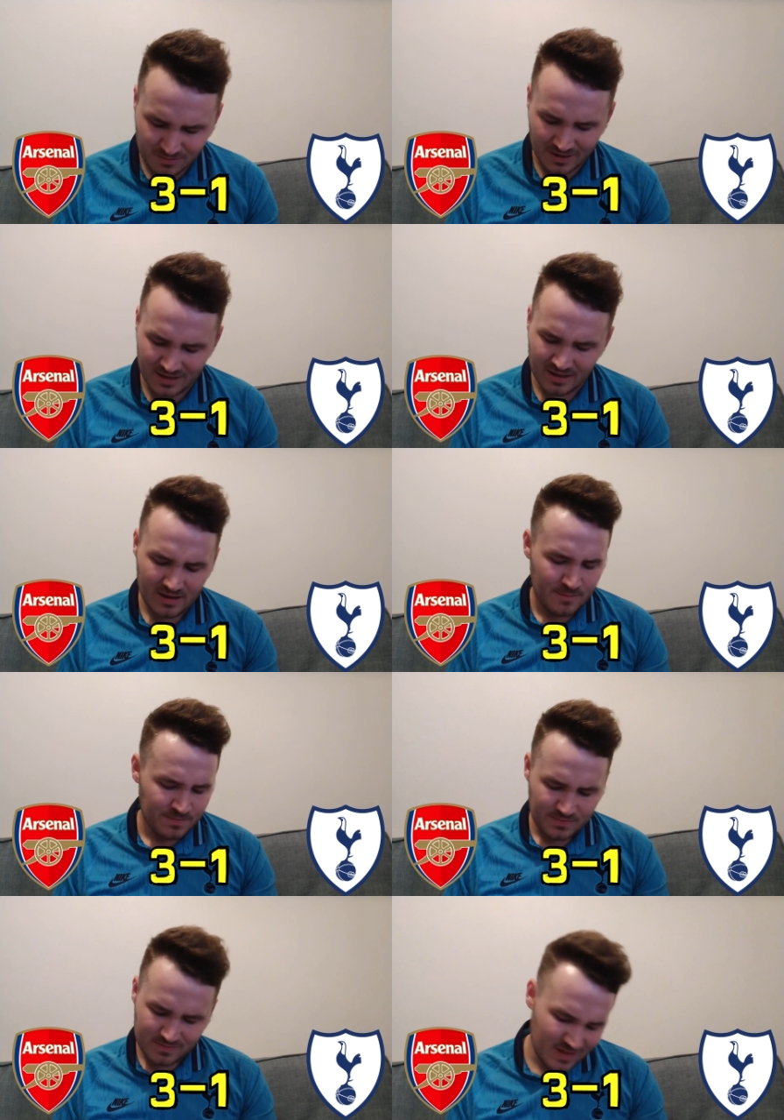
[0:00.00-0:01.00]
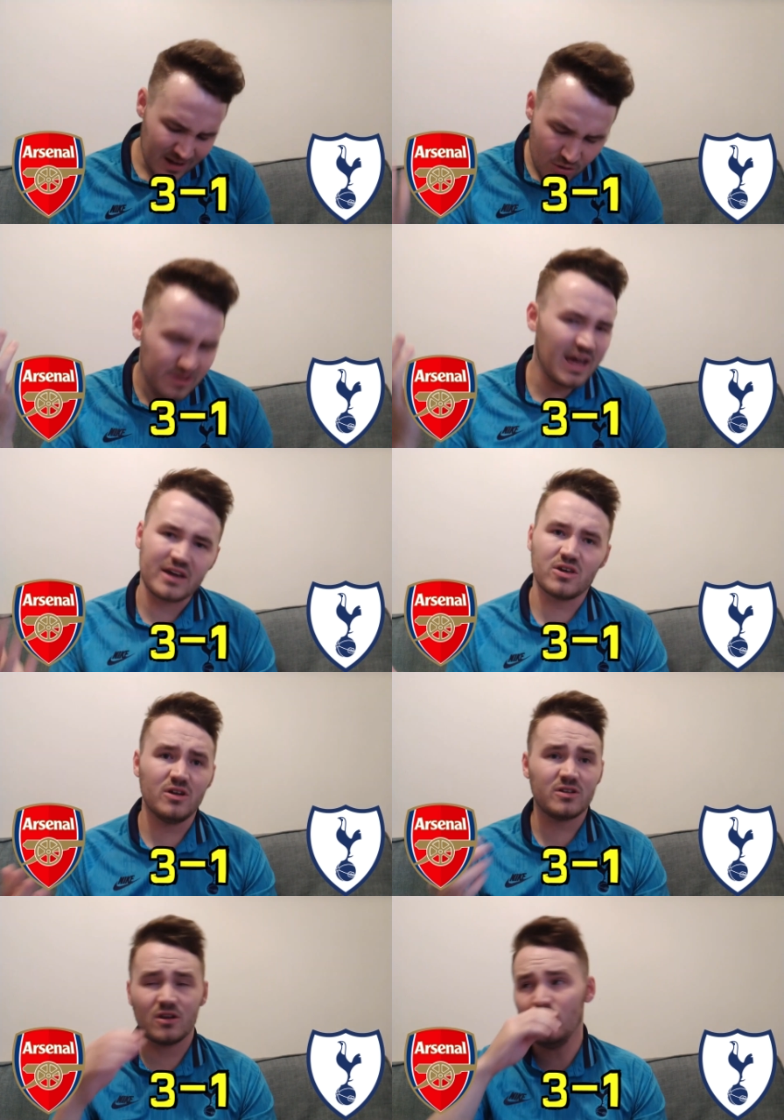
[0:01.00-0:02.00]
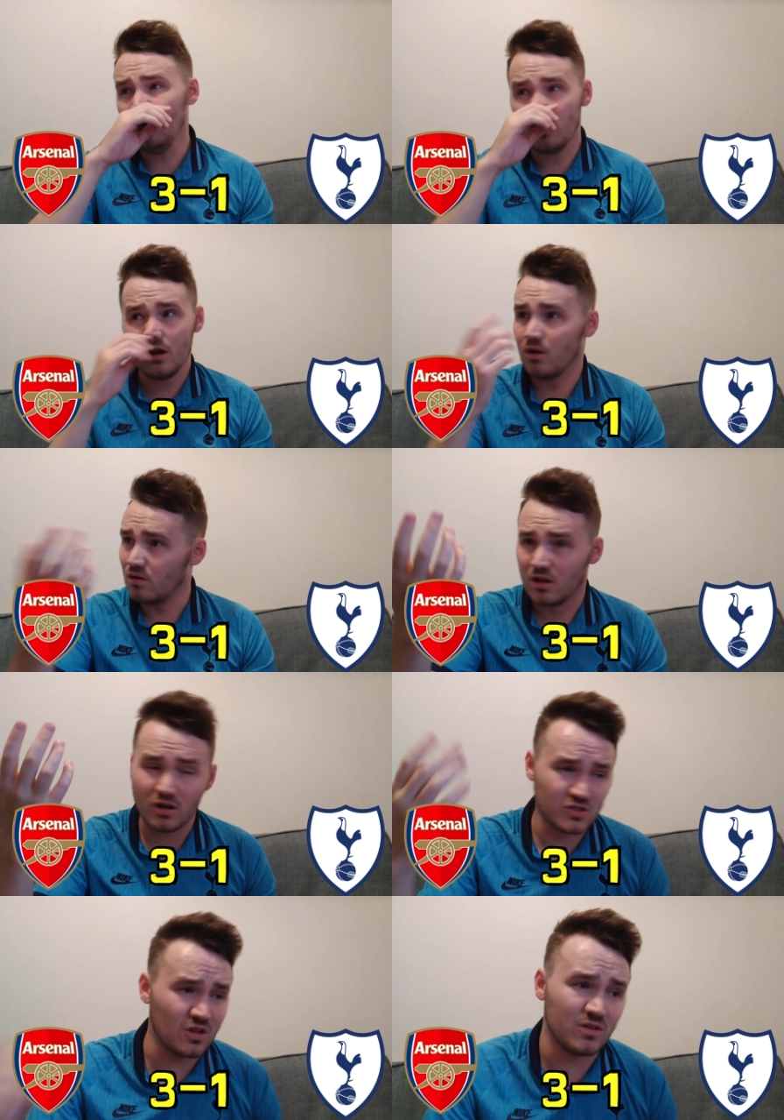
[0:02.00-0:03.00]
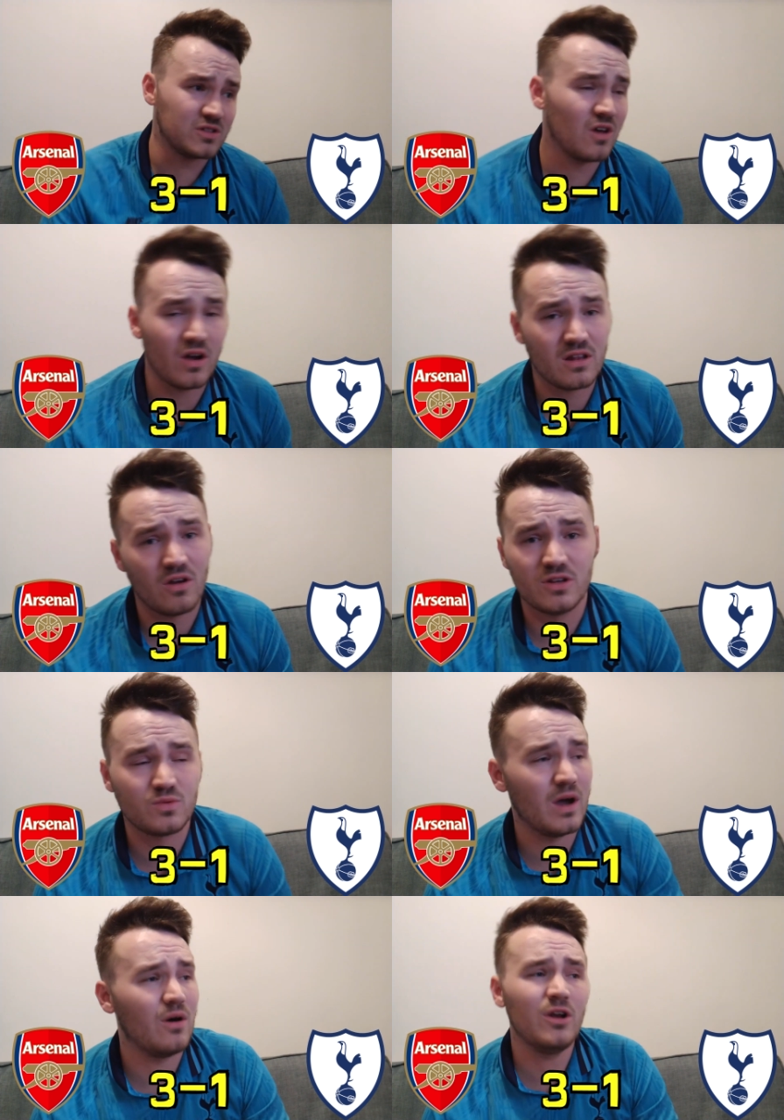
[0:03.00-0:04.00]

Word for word: me they look knackered. Nuno looked lost on the sideline as well.